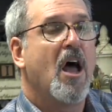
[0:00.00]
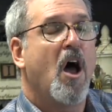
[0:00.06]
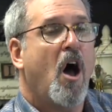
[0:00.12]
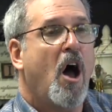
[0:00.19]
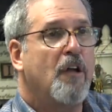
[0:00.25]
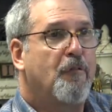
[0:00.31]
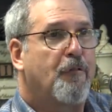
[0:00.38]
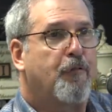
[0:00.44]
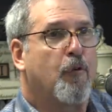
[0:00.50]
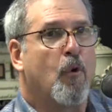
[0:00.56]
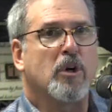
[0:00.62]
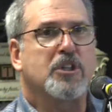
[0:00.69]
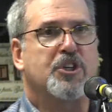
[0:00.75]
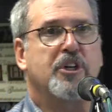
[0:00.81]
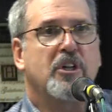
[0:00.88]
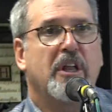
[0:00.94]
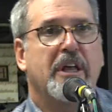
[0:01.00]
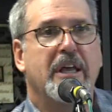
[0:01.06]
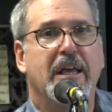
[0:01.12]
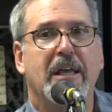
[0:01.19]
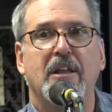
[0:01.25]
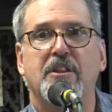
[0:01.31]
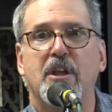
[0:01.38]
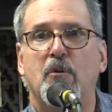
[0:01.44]
Unfortunately,
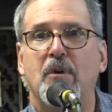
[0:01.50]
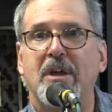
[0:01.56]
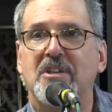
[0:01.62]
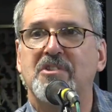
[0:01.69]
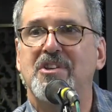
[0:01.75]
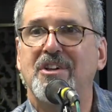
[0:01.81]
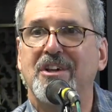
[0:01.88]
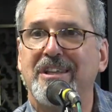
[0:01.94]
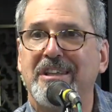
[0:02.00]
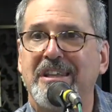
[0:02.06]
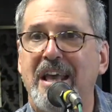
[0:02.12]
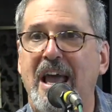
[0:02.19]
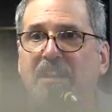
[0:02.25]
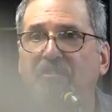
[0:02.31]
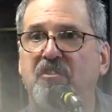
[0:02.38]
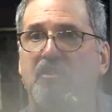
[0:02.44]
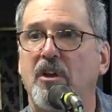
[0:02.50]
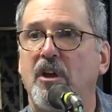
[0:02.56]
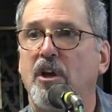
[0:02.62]
there isn't yet